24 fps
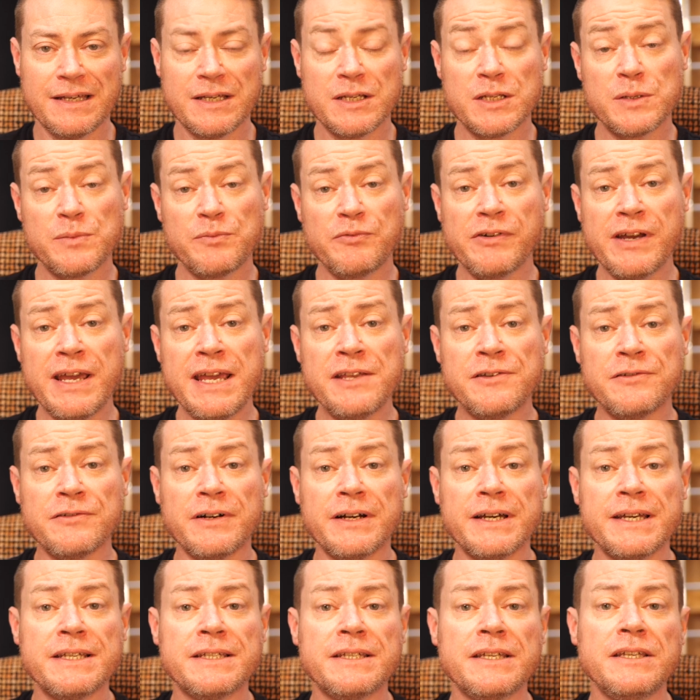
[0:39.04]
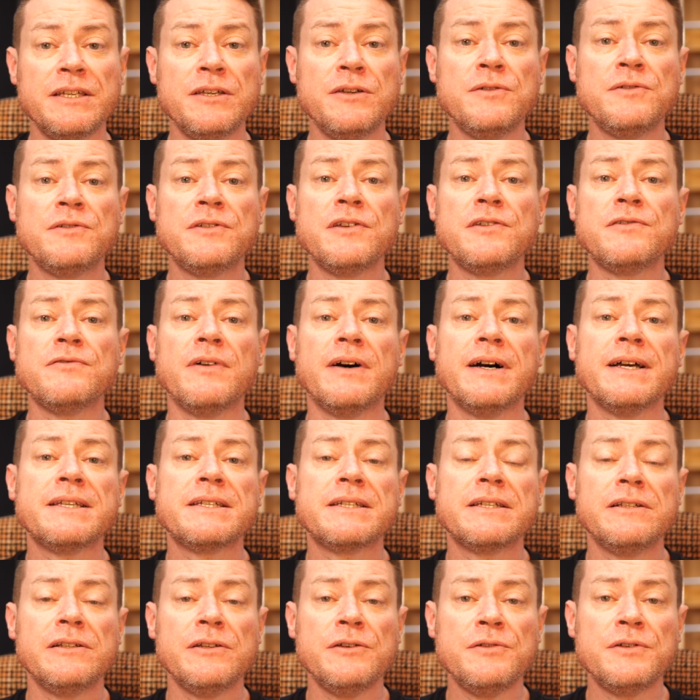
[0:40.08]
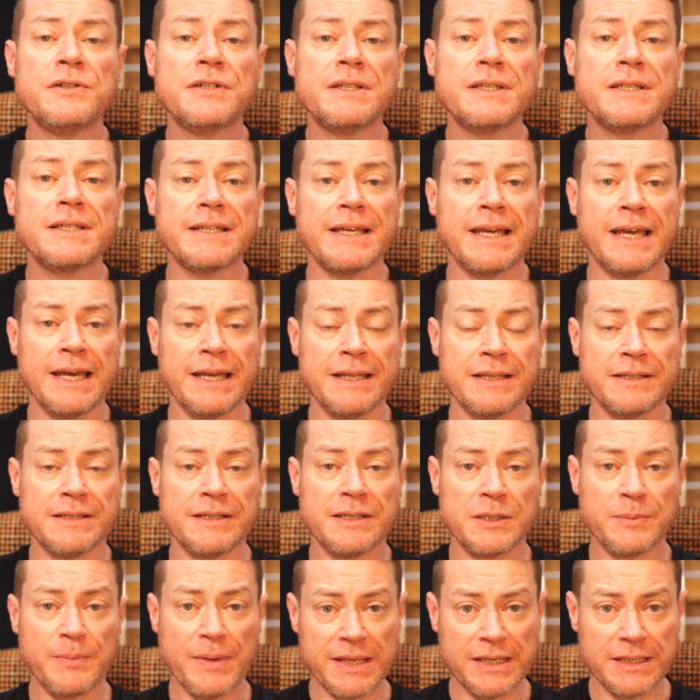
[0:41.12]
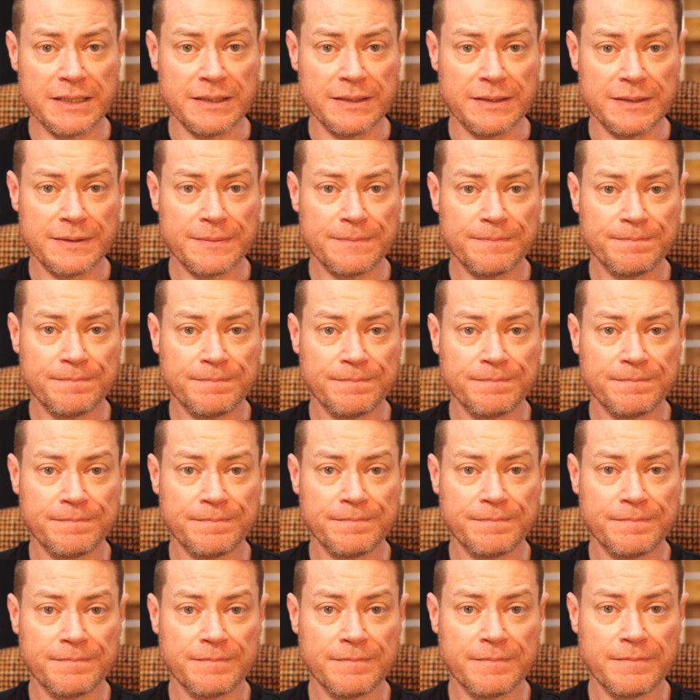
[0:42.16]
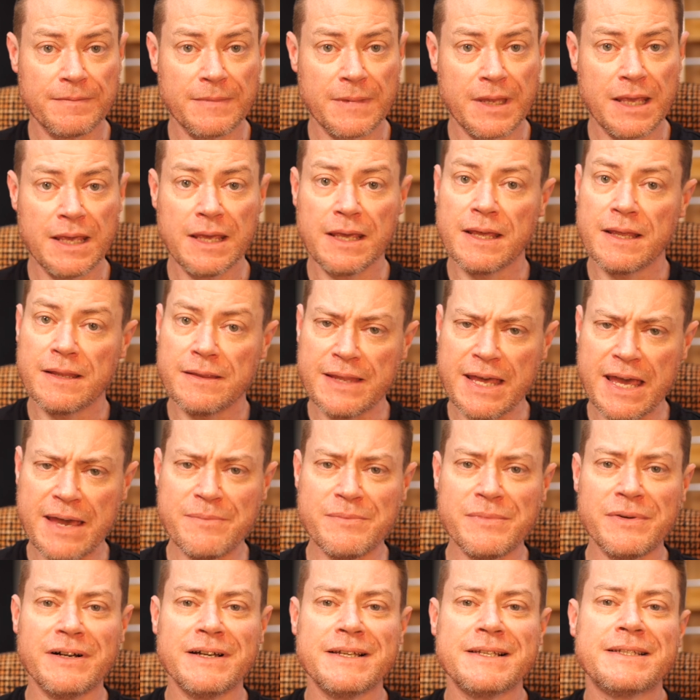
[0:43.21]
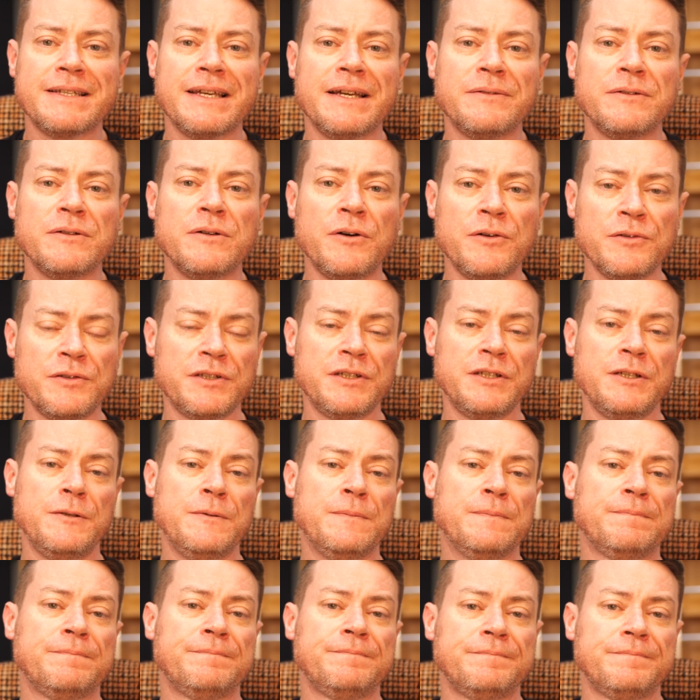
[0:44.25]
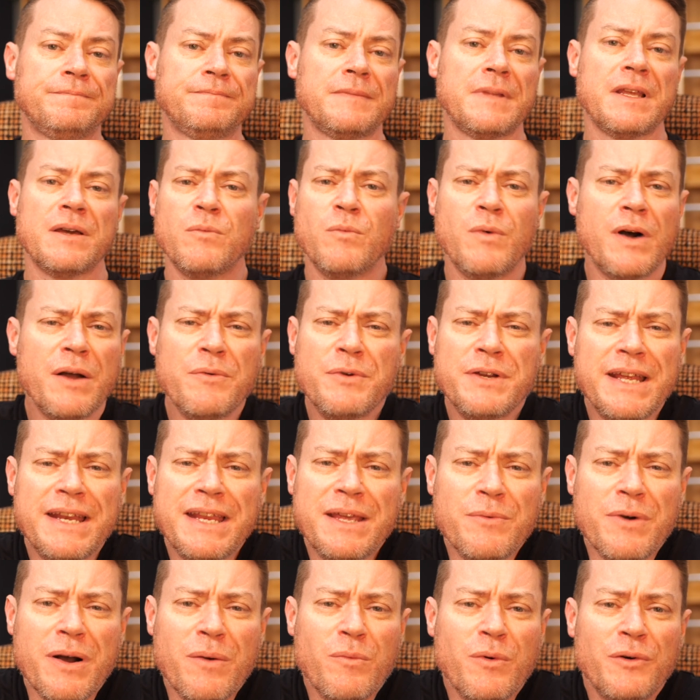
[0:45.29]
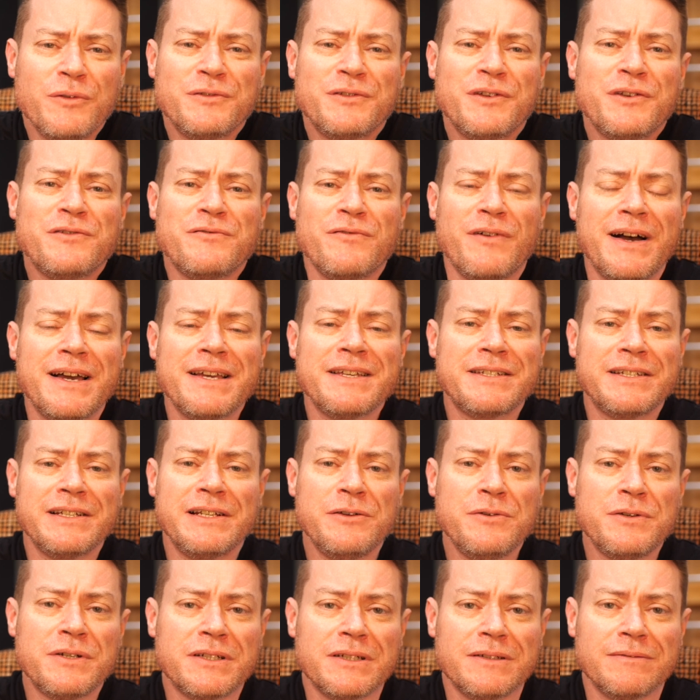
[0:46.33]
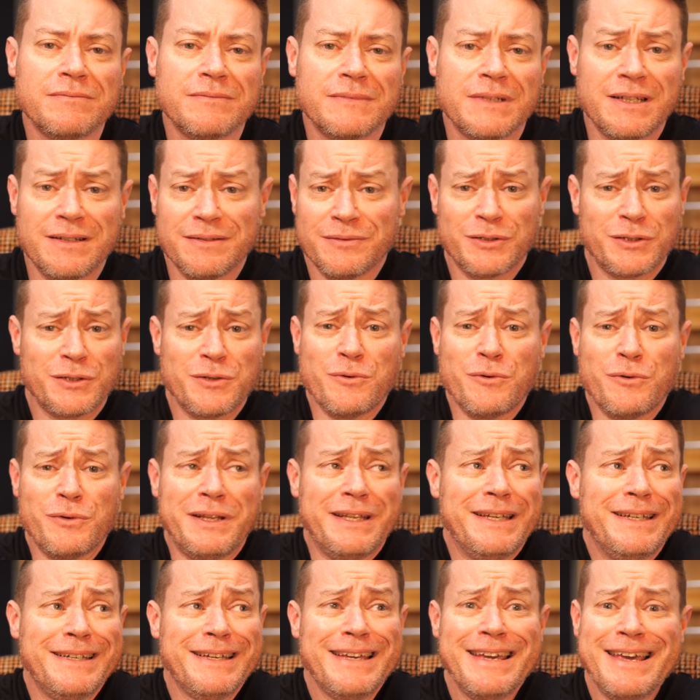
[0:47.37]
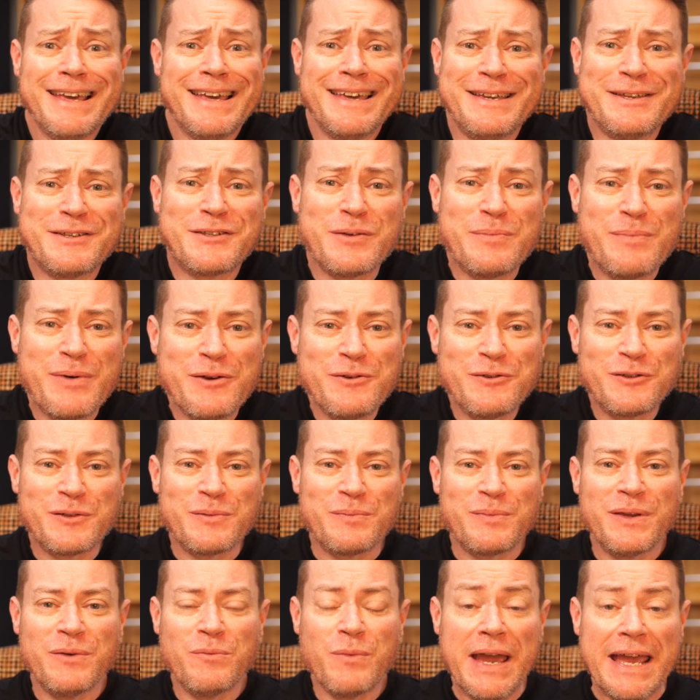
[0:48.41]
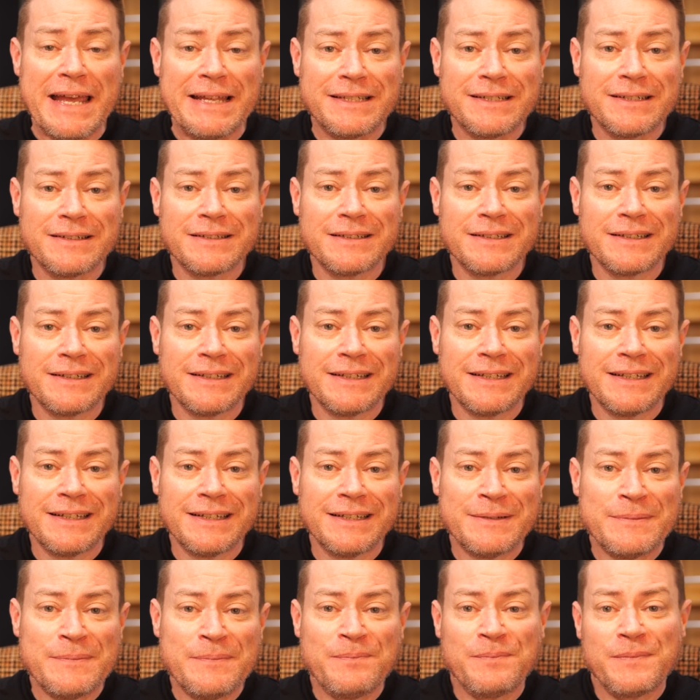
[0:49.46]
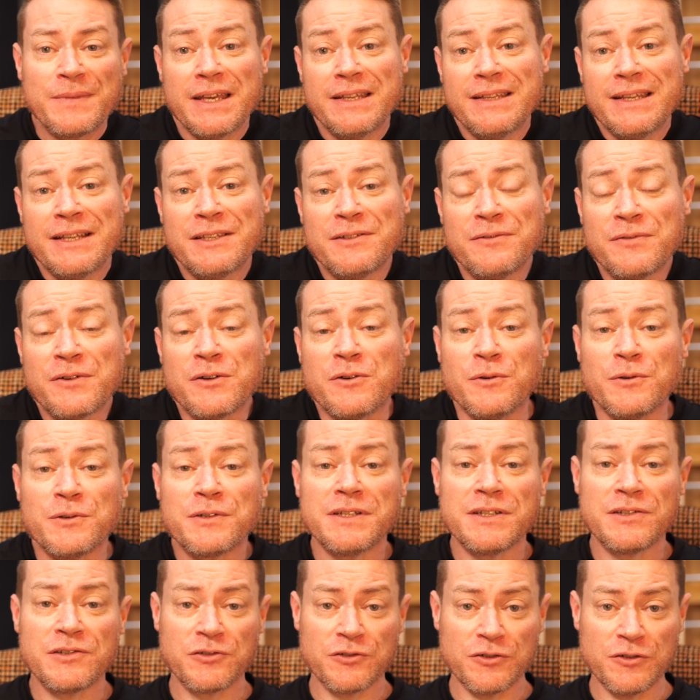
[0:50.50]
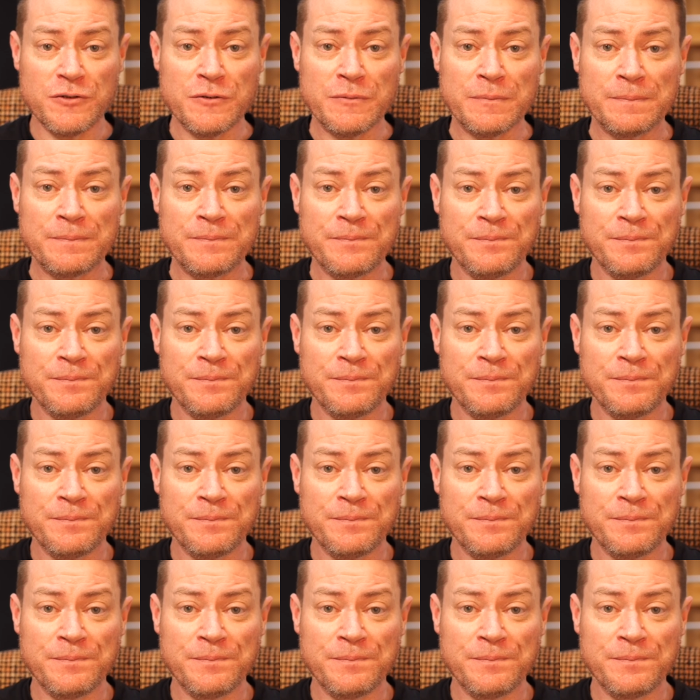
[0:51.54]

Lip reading: Spray dryers are used to dry solutions and suspensions. That might sound odd to you. Why would anyone want to dry a solution? Surely it's supposed to be wet. And that, of course, is true.